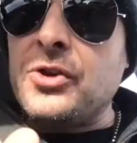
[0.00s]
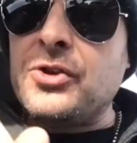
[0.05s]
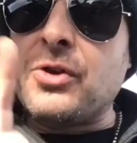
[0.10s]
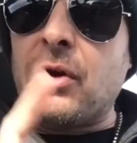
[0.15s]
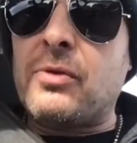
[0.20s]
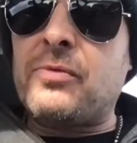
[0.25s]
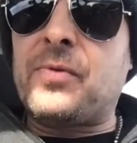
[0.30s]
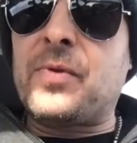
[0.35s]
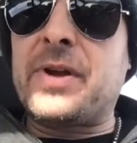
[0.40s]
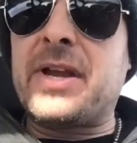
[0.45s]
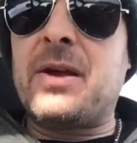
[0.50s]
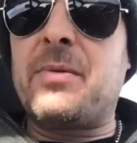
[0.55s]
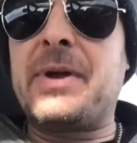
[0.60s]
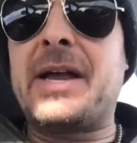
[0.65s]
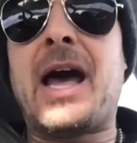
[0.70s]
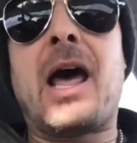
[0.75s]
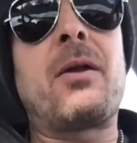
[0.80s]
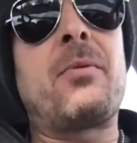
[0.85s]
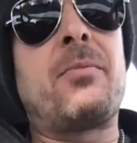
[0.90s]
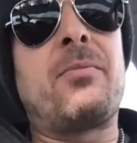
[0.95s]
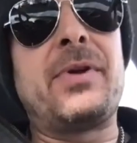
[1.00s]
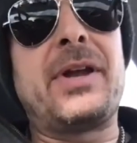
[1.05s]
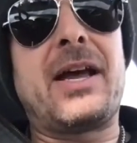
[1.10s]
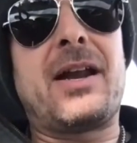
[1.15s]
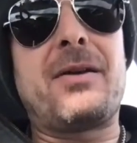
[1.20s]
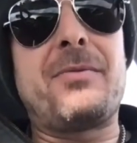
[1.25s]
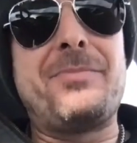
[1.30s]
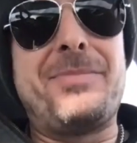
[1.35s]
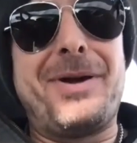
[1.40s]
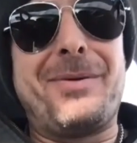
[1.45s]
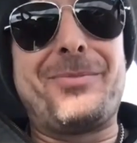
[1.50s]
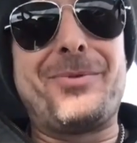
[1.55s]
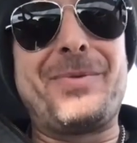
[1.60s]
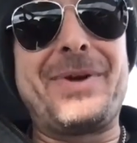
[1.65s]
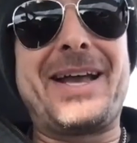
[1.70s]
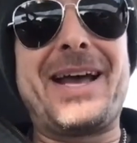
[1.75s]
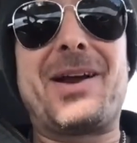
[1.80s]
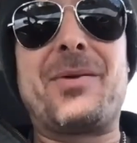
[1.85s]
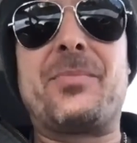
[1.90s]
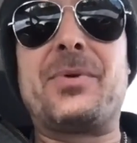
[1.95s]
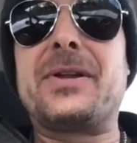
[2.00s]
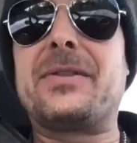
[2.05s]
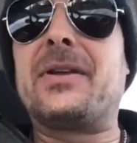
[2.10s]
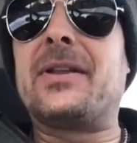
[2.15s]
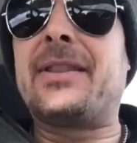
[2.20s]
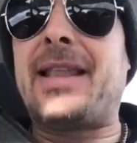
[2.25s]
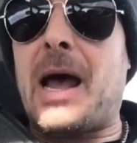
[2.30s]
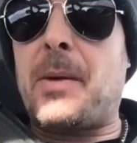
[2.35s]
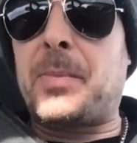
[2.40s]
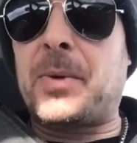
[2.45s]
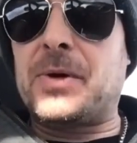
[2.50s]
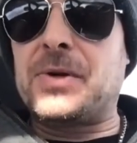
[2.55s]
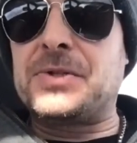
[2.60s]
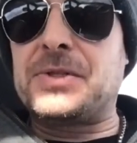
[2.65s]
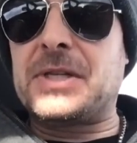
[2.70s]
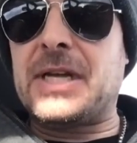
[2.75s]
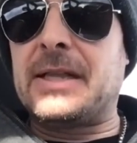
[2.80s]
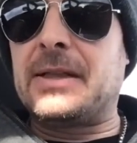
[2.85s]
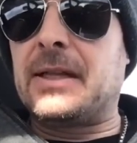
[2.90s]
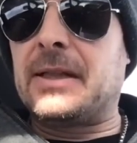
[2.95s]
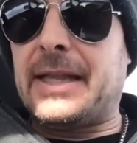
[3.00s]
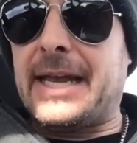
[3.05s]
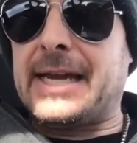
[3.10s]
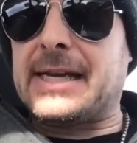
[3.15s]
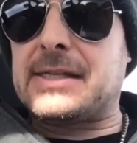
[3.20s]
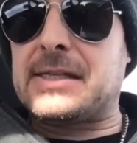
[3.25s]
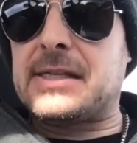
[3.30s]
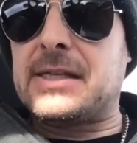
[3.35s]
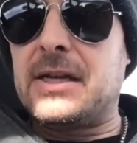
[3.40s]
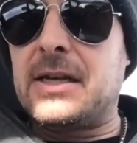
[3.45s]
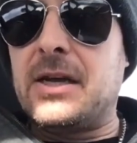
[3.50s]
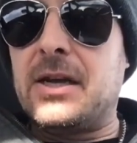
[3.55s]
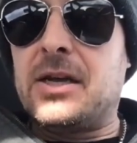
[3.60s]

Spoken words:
Don't forget, we gotta remember, we gotta bring the leopards and the lynx.